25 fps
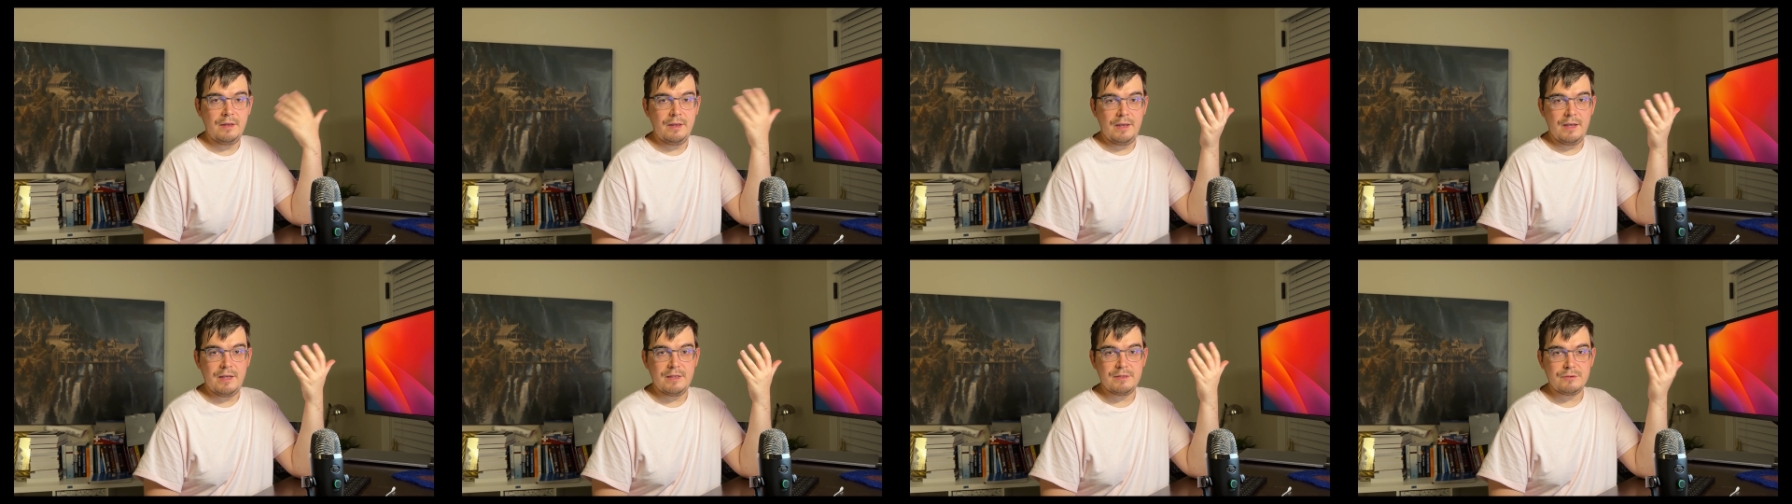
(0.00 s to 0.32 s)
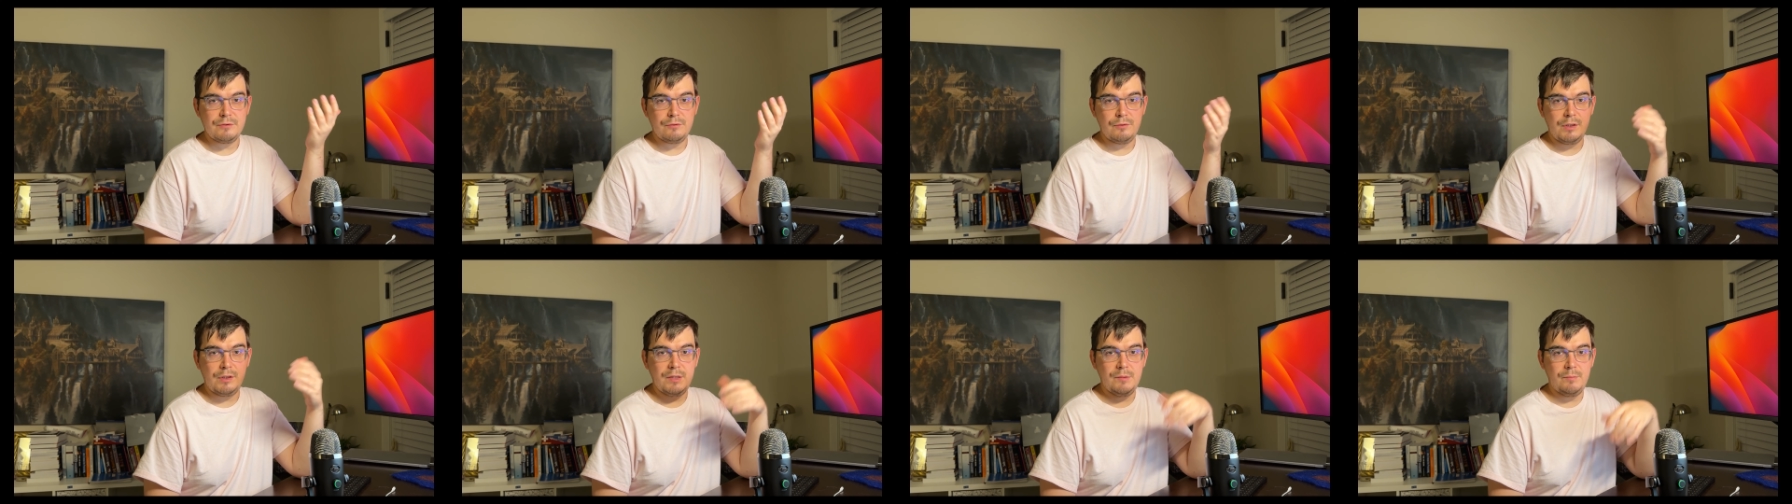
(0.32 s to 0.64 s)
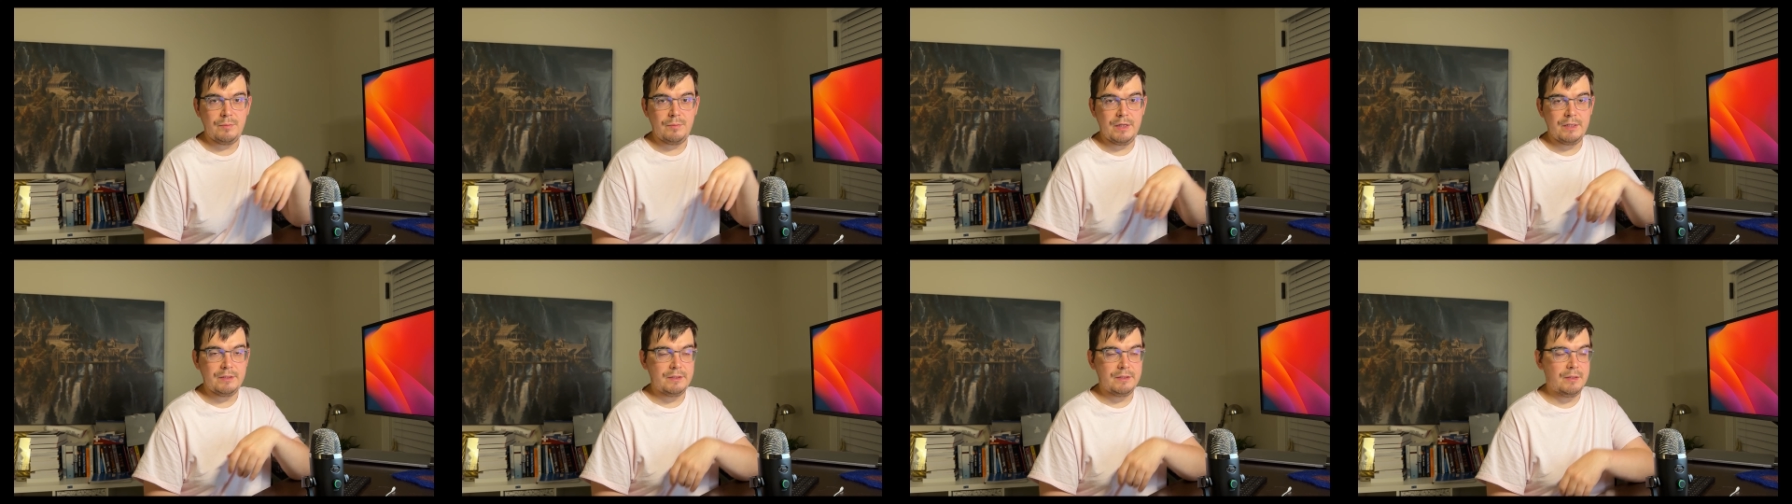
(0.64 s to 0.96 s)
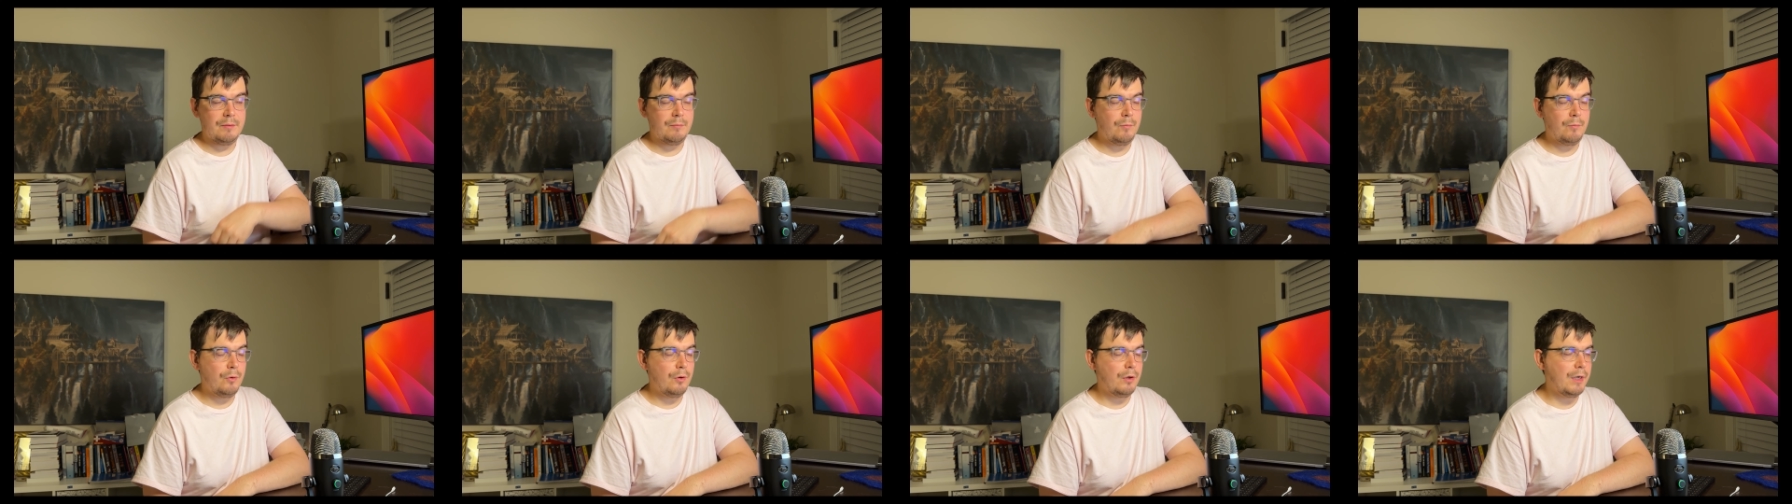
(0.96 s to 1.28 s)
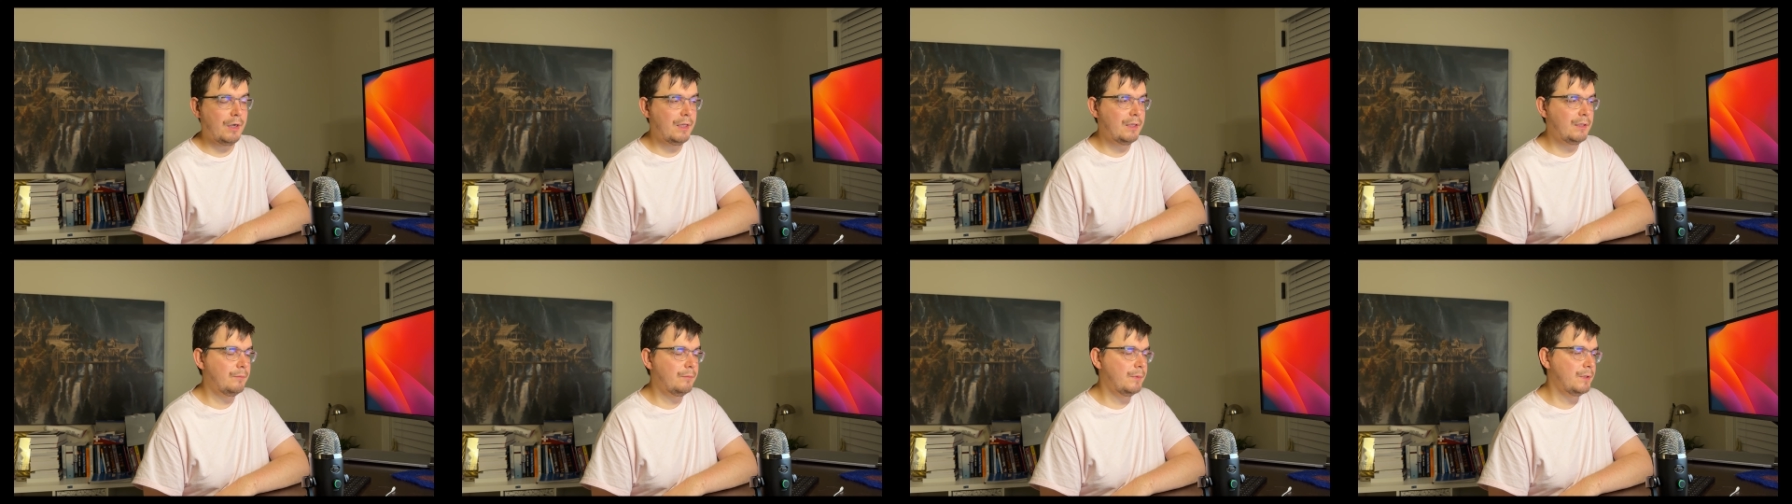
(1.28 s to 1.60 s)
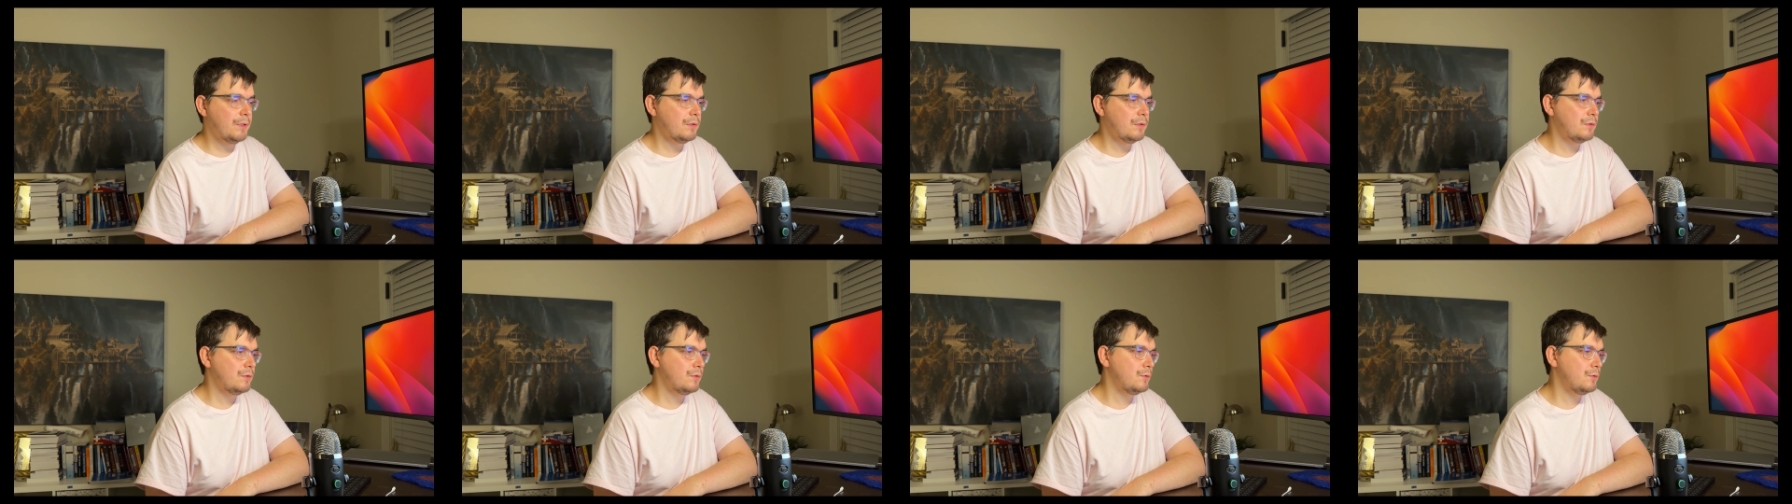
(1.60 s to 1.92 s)
as you keep adding more
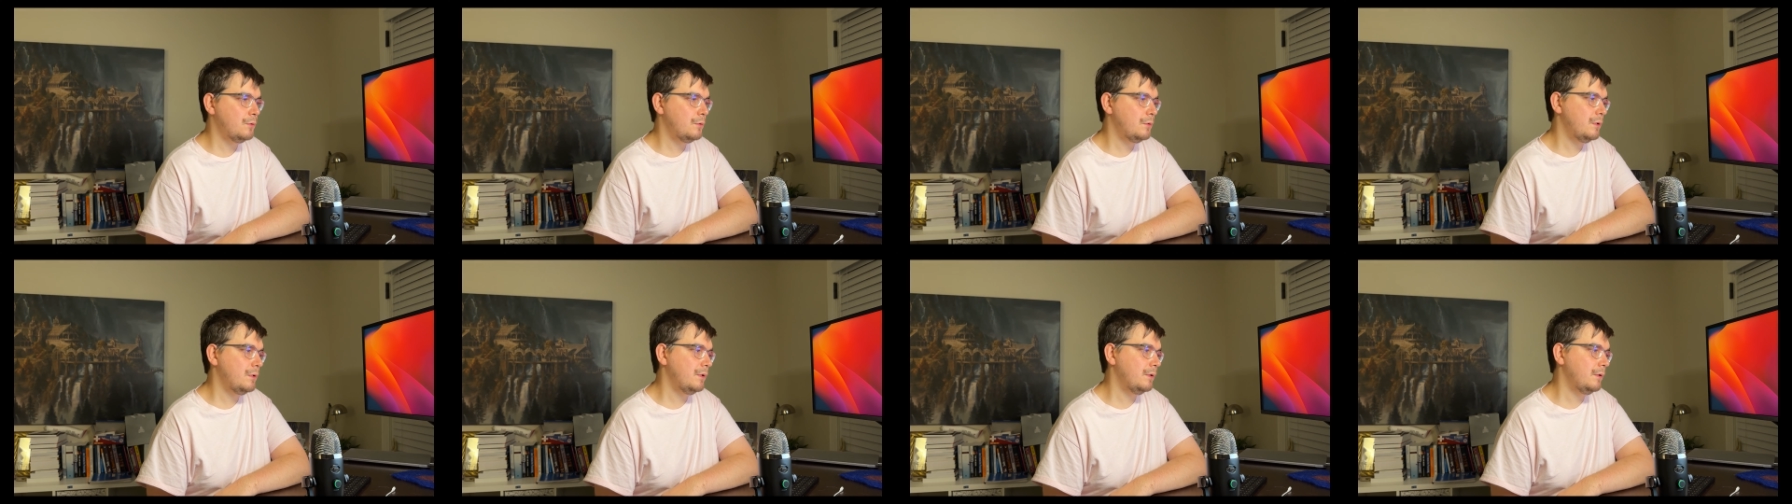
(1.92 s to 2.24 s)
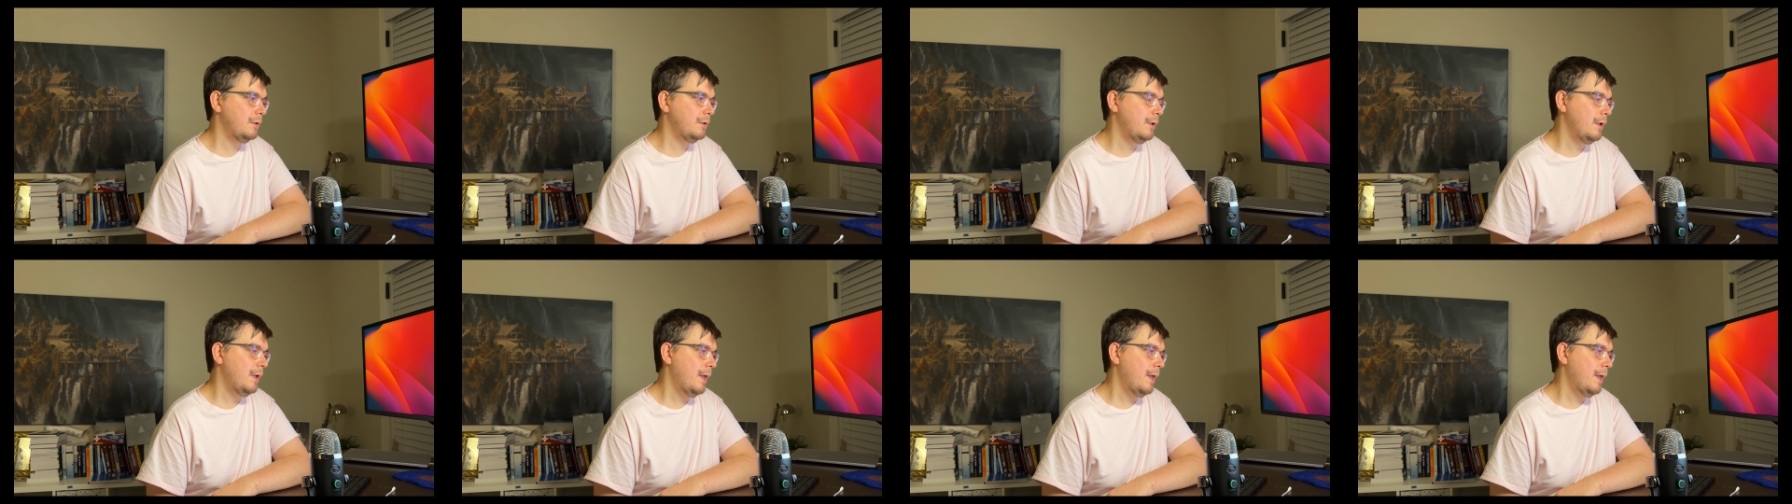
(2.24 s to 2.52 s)
elements to it.